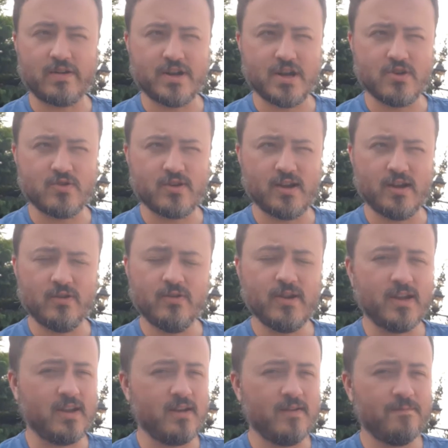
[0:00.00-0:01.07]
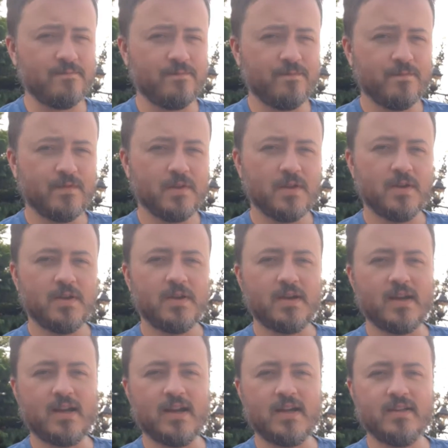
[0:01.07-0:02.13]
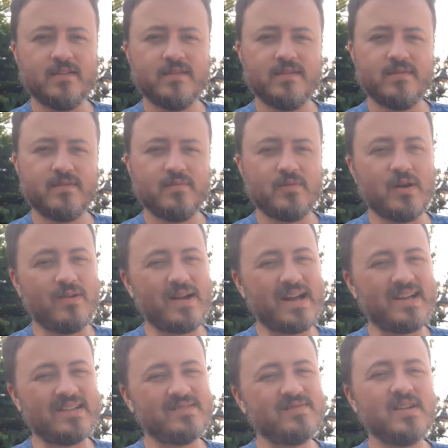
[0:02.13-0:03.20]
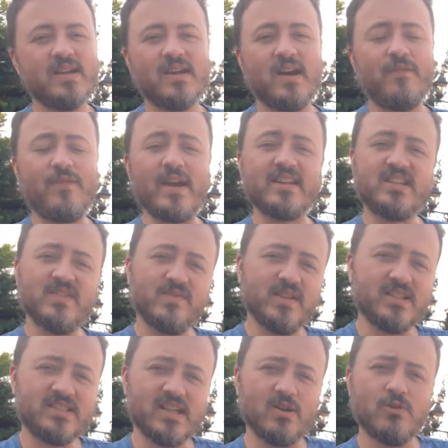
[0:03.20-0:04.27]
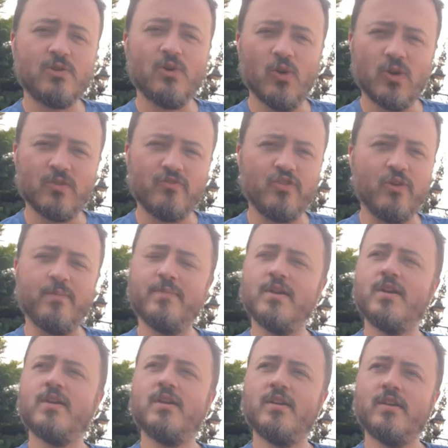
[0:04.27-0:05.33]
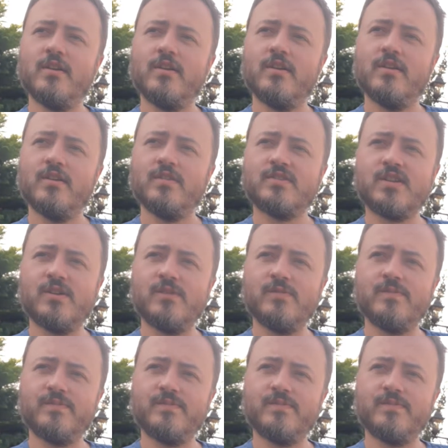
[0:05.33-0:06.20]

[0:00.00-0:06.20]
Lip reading: no-go here, and well, effectively so are all of them. So